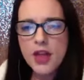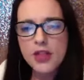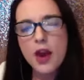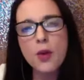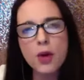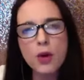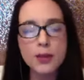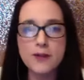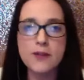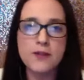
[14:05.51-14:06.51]
There will
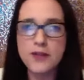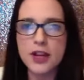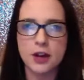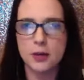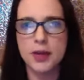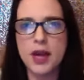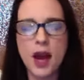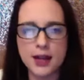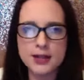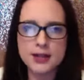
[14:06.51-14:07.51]
be fear
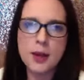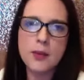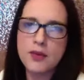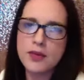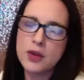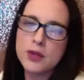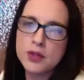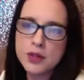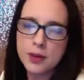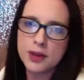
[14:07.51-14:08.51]
behind some of you in
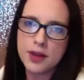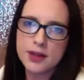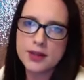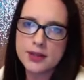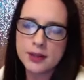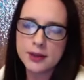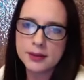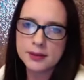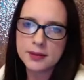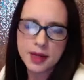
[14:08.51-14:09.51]
doing this.
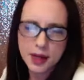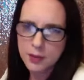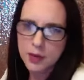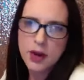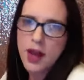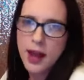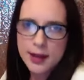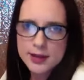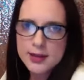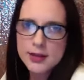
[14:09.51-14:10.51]
I'm going to
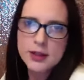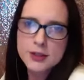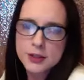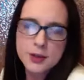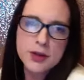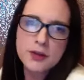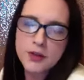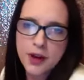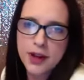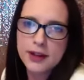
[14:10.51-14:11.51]
ask you to do it
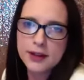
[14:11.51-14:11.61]
afraid.